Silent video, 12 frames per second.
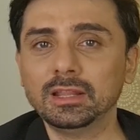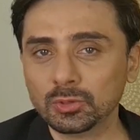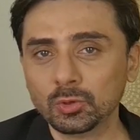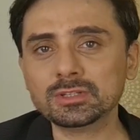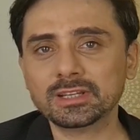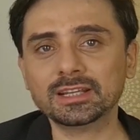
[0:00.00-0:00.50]
in
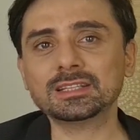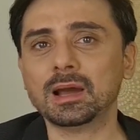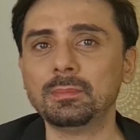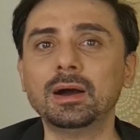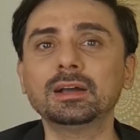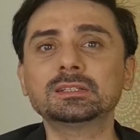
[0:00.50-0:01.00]
those days
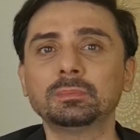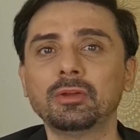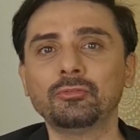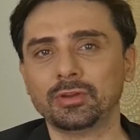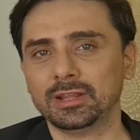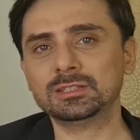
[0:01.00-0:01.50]
amongst
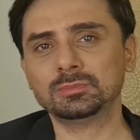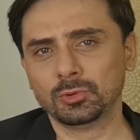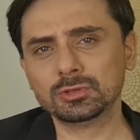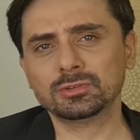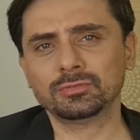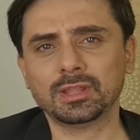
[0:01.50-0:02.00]
my friends,
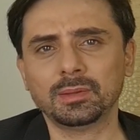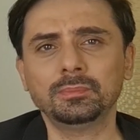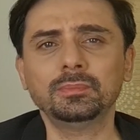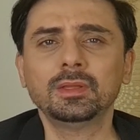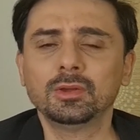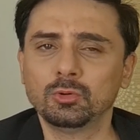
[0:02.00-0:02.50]
most of them